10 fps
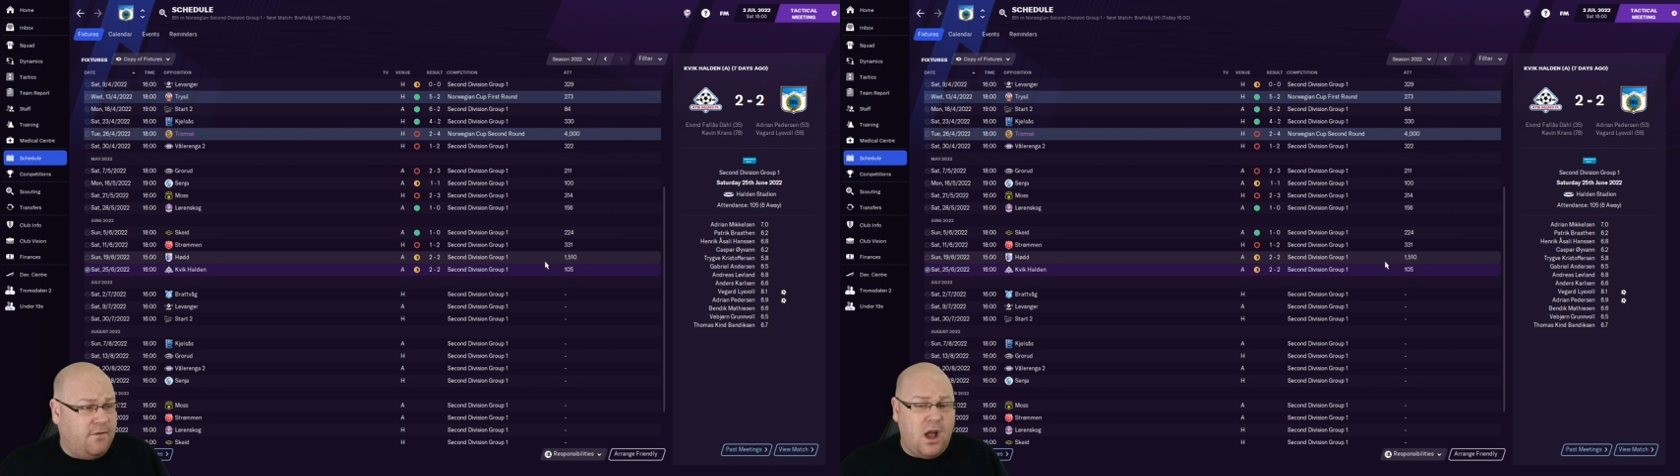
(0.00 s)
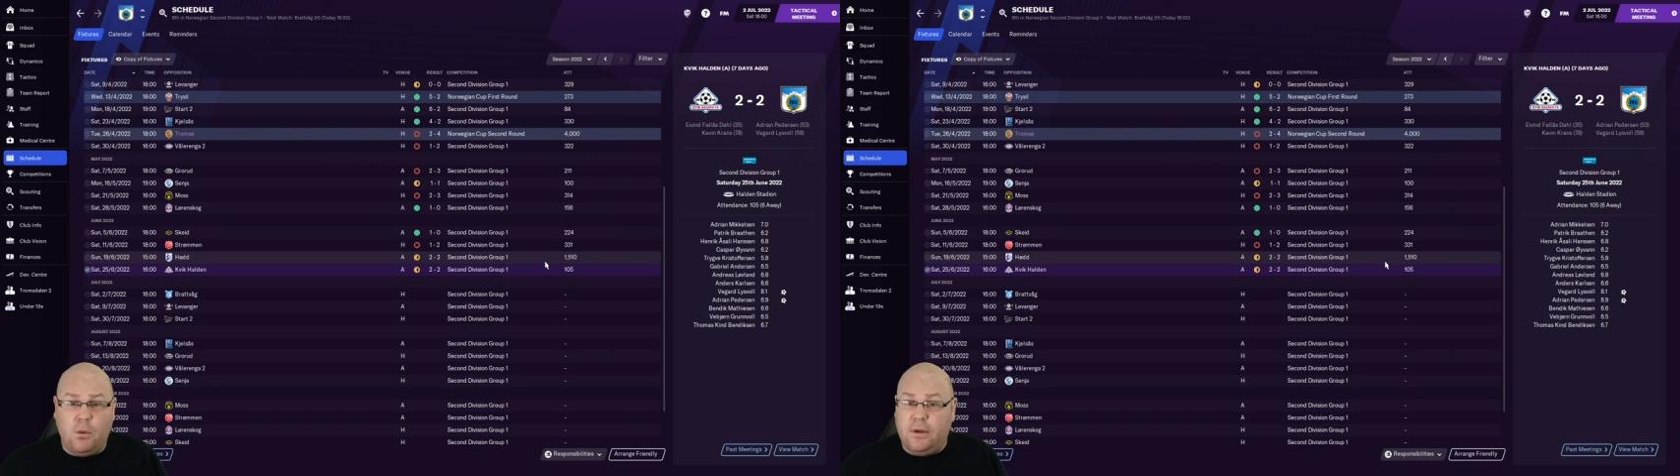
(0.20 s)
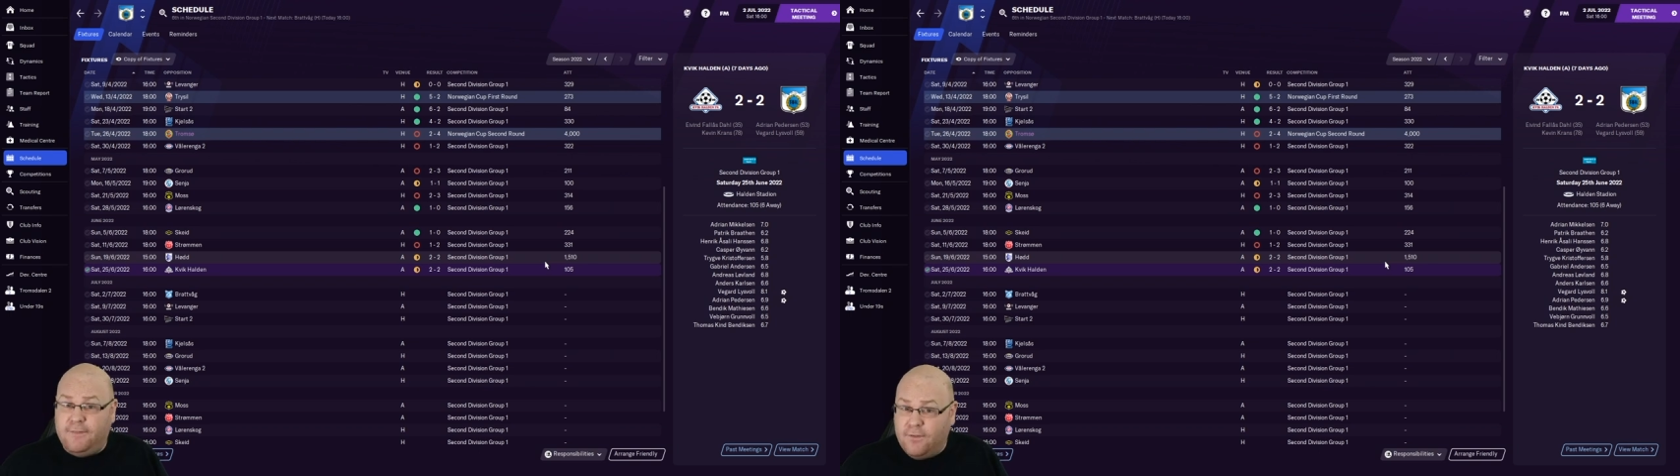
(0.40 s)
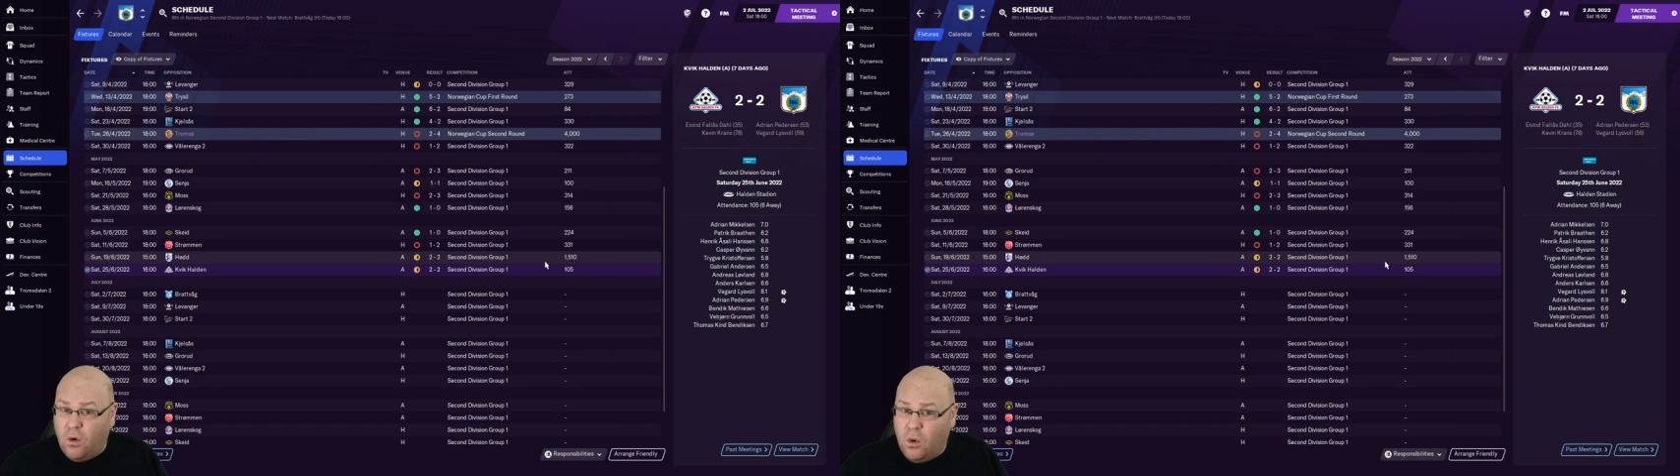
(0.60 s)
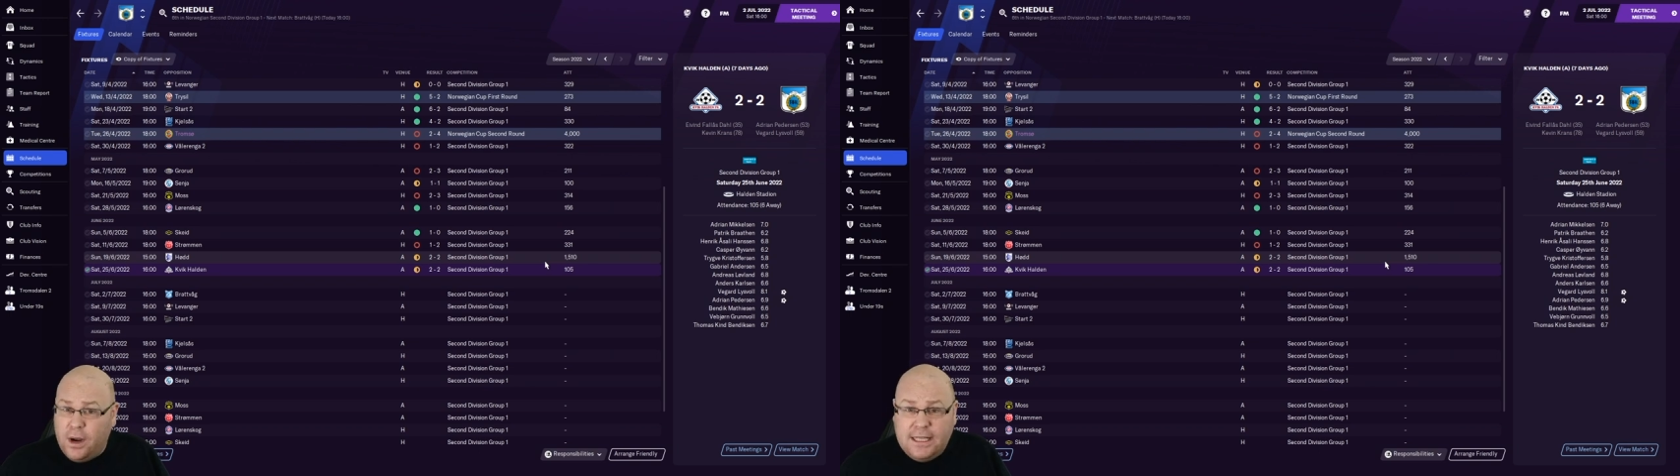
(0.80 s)
far with
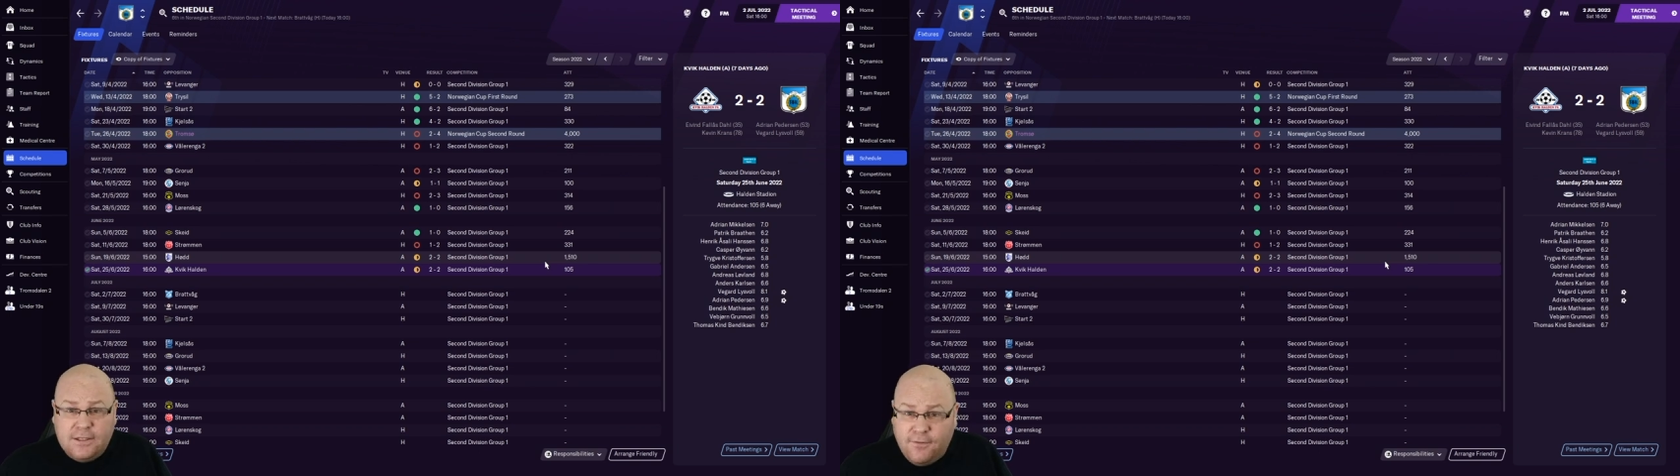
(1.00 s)
4 wins,